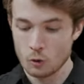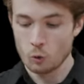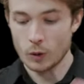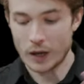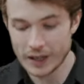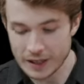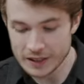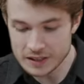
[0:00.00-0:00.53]

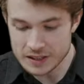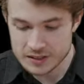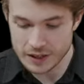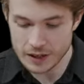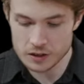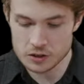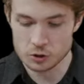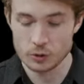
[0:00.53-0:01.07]
What I can
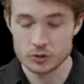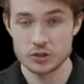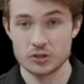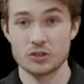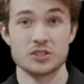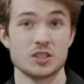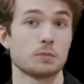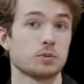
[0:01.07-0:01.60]
instead do is just
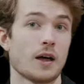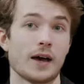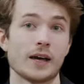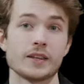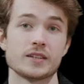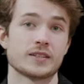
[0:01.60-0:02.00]
start supplying